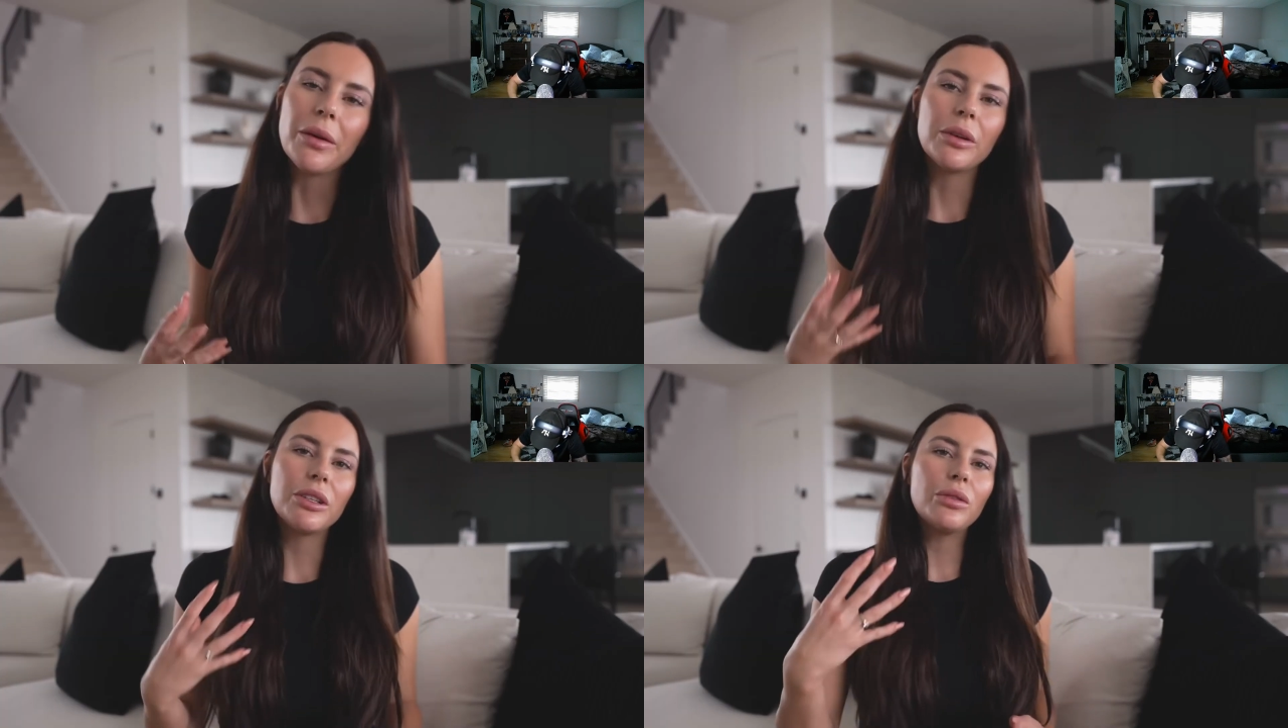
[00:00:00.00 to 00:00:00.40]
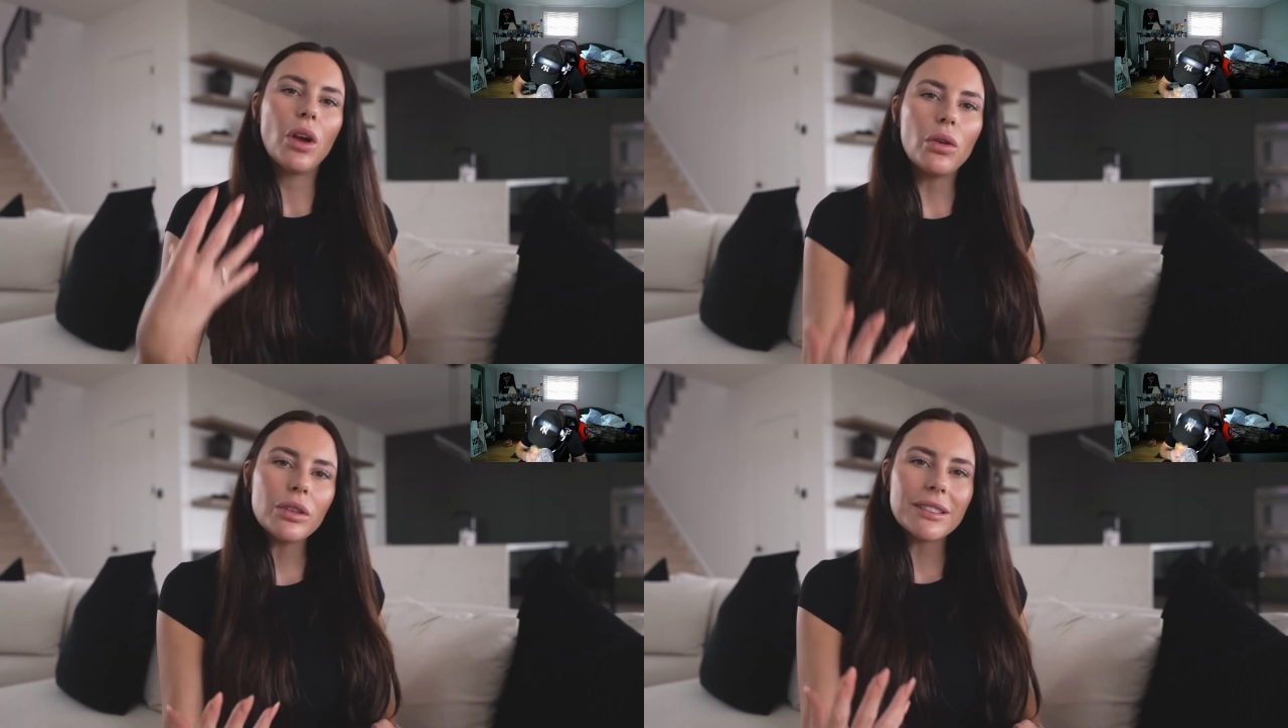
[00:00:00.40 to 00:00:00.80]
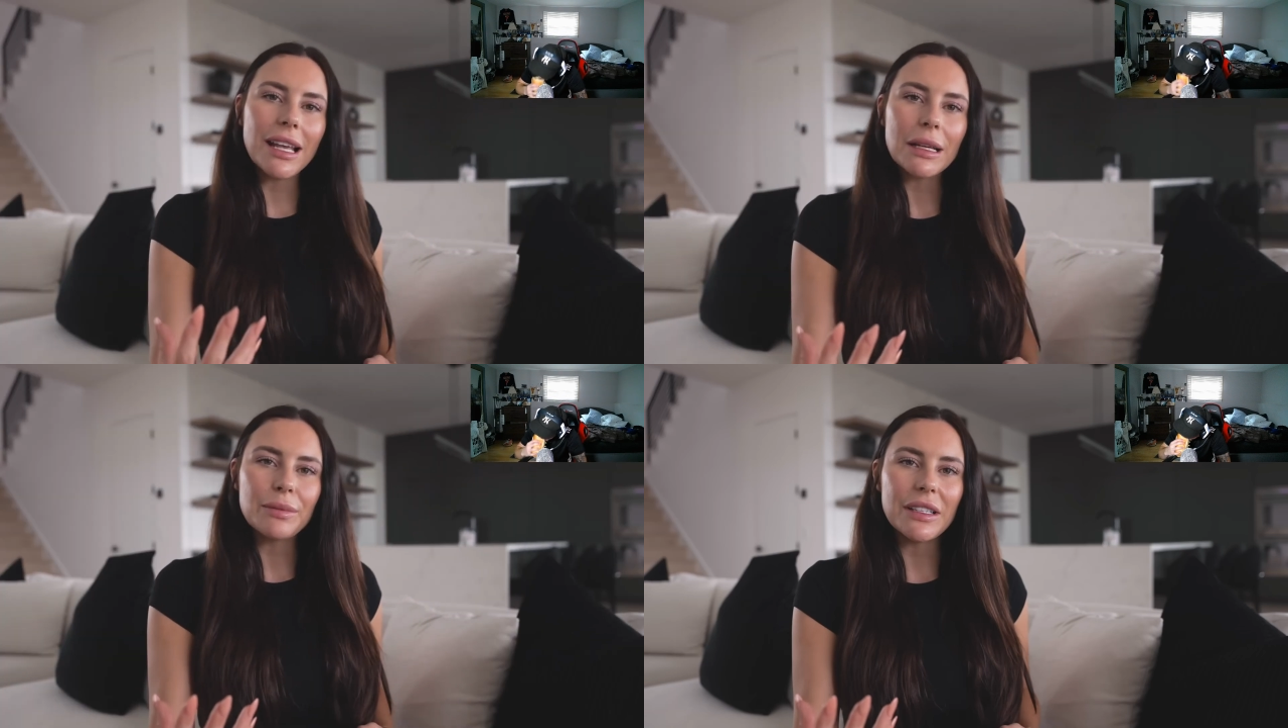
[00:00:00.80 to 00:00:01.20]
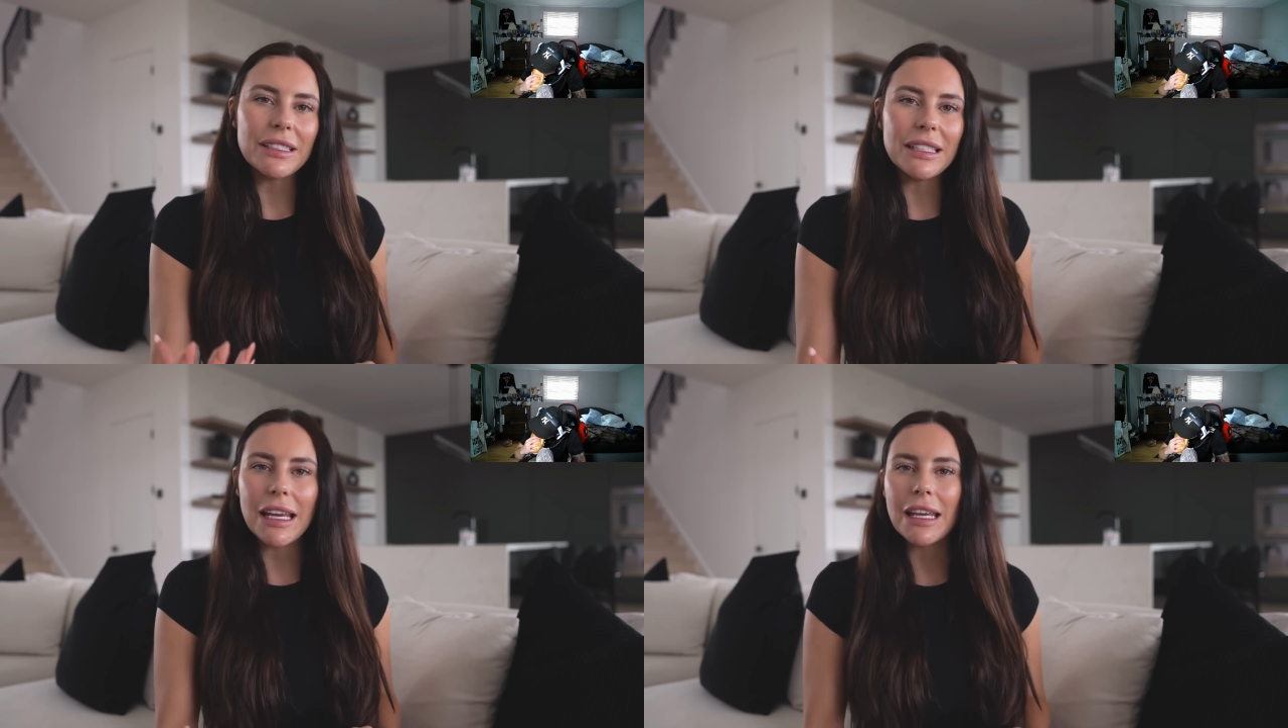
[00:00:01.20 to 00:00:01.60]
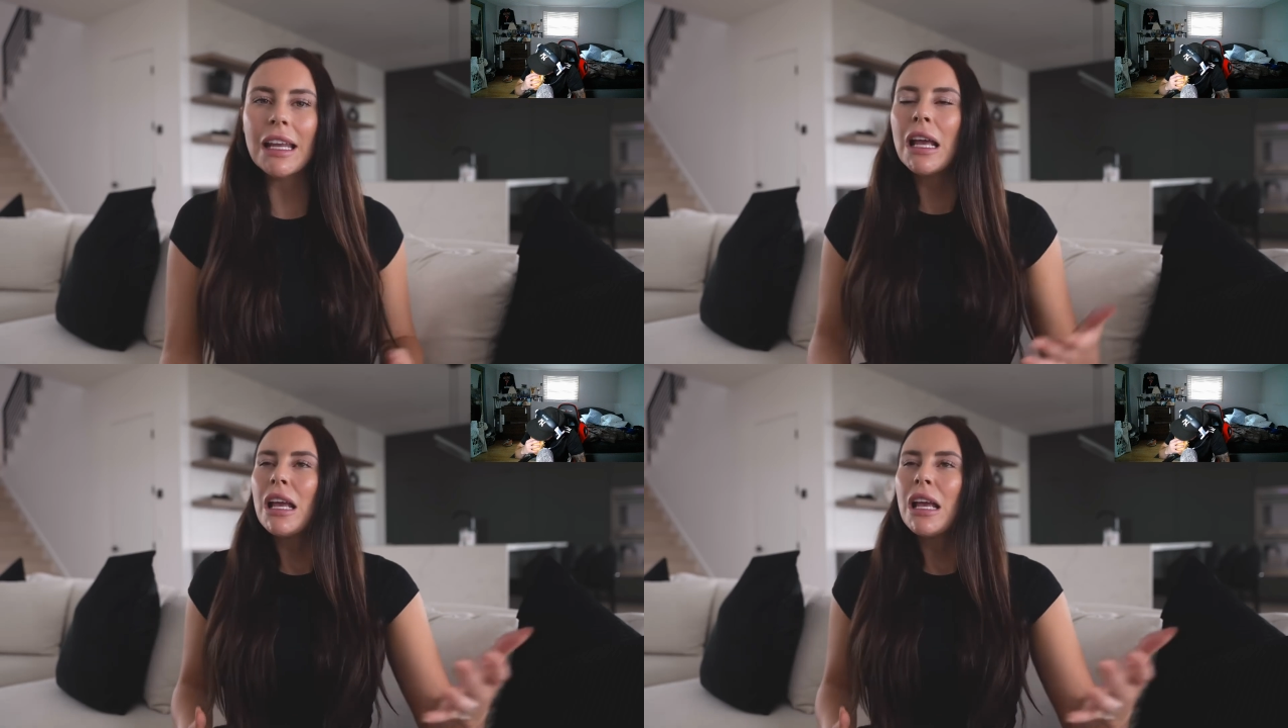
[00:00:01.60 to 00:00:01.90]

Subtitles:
Then when you go to set up the date,